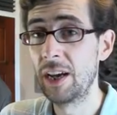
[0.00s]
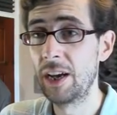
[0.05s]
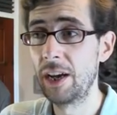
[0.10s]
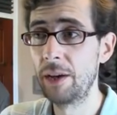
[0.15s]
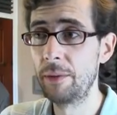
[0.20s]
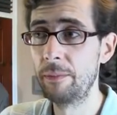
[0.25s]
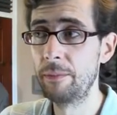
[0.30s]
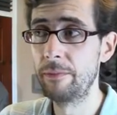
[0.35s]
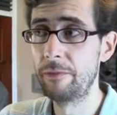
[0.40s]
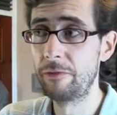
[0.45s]

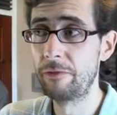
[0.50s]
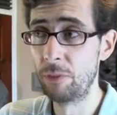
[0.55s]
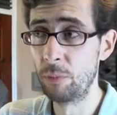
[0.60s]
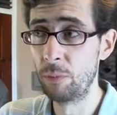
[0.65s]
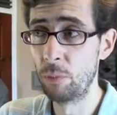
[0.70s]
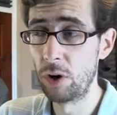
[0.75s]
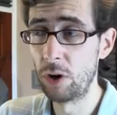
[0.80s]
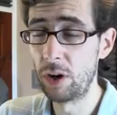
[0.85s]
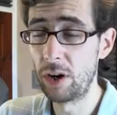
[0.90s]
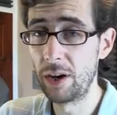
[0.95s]
Um,
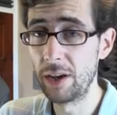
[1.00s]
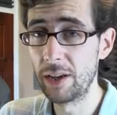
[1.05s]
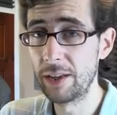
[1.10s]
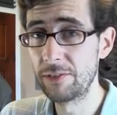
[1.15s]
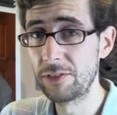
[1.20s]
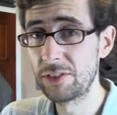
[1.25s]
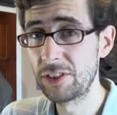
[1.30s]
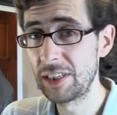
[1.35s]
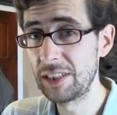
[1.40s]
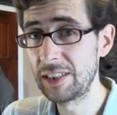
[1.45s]
from what I
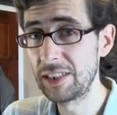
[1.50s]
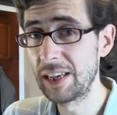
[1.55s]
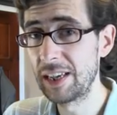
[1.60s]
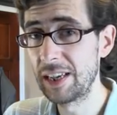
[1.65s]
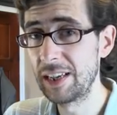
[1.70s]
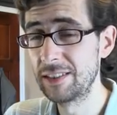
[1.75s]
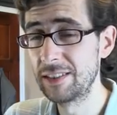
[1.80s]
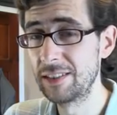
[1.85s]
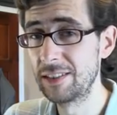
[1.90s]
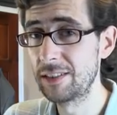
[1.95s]
have seen,
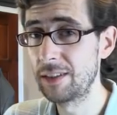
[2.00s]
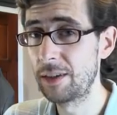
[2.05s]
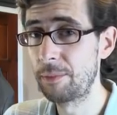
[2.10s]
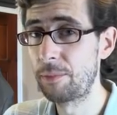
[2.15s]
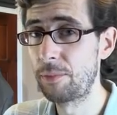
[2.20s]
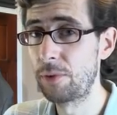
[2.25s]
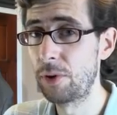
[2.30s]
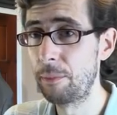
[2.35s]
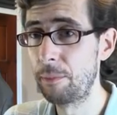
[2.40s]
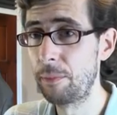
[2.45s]
that isn't a
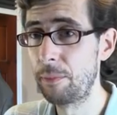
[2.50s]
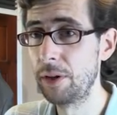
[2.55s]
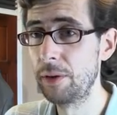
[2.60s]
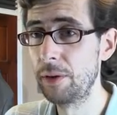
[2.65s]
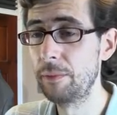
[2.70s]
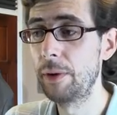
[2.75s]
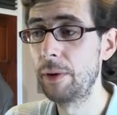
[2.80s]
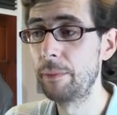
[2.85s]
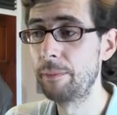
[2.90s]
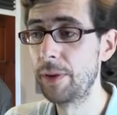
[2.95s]

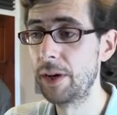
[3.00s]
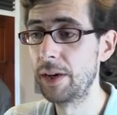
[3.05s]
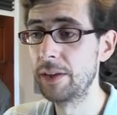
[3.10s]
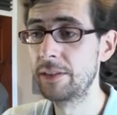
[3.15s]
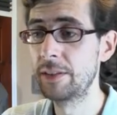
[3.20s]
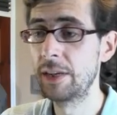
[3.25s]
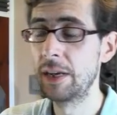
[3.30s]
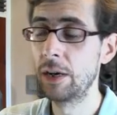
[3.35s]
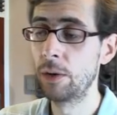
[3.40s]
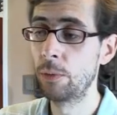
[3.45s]
problem,
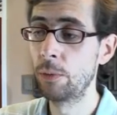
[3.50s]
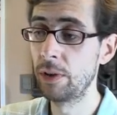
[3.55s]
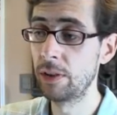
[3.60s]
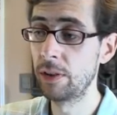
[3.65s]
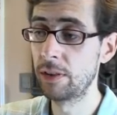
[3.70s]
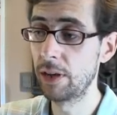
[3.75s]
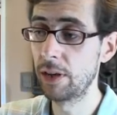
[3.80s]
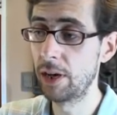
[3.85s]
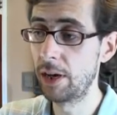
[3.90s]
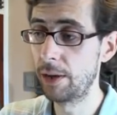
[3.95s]
but
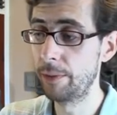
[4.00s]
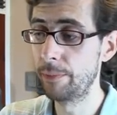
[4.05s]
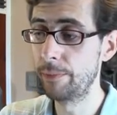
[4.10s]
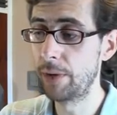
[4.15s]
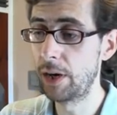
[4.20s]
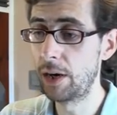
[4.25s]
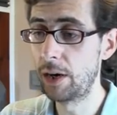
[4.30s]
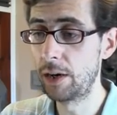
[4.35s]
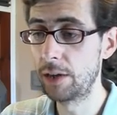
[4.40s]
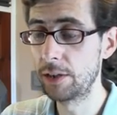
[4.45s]
with
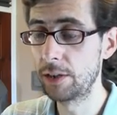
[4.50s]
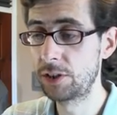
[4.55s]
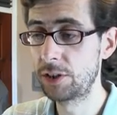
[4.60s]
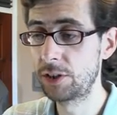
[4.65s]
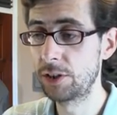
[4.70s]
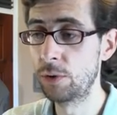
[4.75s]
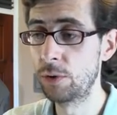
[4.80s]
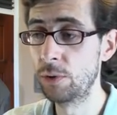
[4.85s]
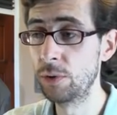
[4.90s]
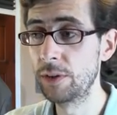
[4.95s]
um,
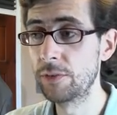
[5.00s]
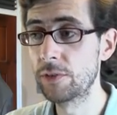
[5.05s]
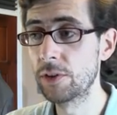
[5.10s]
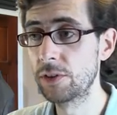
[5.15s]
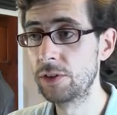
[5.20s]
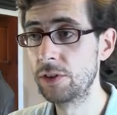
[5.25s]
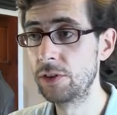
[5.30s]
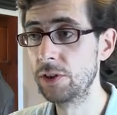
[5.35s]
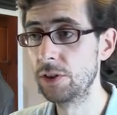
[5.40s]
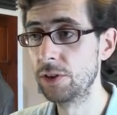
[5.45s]
Arch, all you've
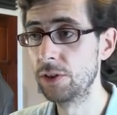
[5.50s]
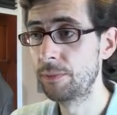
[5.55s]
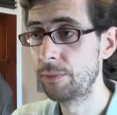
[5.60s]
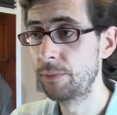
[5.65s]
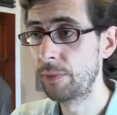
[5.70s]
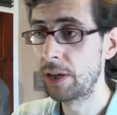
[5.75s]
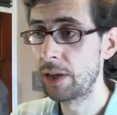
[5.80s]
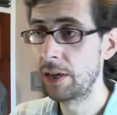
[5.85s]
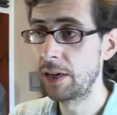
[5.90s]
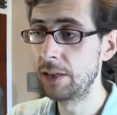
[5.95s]
got to do
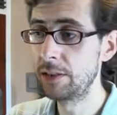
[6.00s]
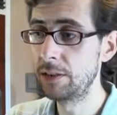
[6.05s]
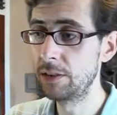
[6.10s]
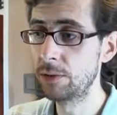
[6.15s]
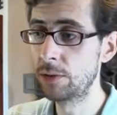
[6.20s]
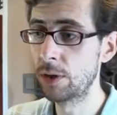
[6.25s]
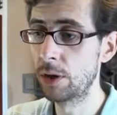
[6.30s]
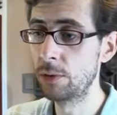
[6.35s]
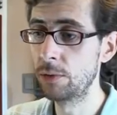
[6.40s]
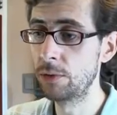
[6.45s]
is
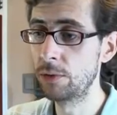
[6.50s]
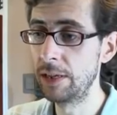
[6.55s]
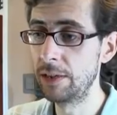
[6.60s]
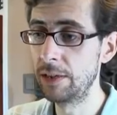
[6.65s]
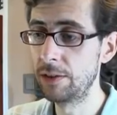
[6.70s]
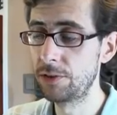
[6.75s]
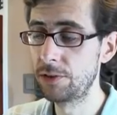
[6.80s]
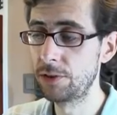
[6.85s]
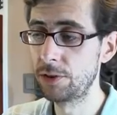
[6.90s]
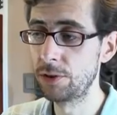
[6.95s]
you go
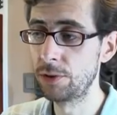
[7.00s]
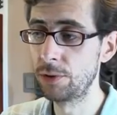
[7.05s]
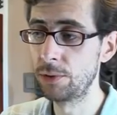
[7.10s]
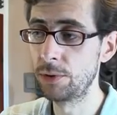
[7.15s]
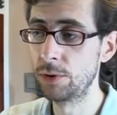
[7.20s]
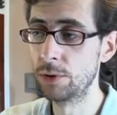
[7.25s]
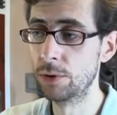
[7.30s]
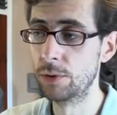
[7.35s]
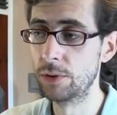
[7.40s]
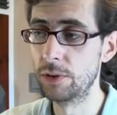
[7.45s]

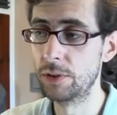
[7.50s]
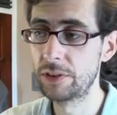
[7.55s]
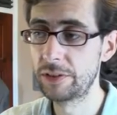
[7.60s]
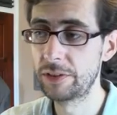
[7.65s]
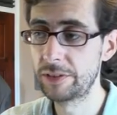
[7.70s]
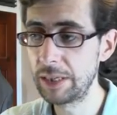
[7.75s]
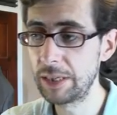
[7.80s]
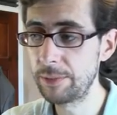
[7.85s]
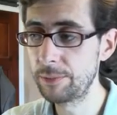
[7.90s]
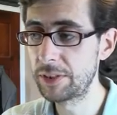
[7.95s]
into your
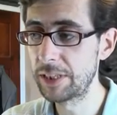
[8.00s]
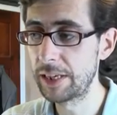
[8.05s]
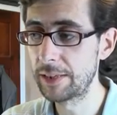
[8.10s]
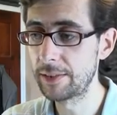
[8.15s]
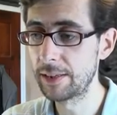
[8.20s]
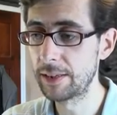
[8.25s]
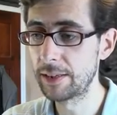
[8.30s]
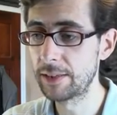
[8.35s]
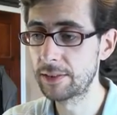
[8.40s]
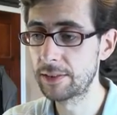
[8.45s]
Steam
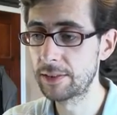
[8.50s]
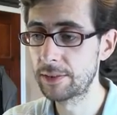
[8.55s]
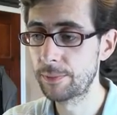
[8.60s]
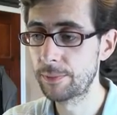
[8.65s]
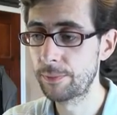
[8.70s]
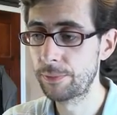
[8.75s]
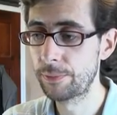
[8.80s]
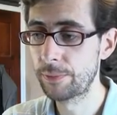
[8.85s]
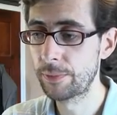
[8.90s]
settings,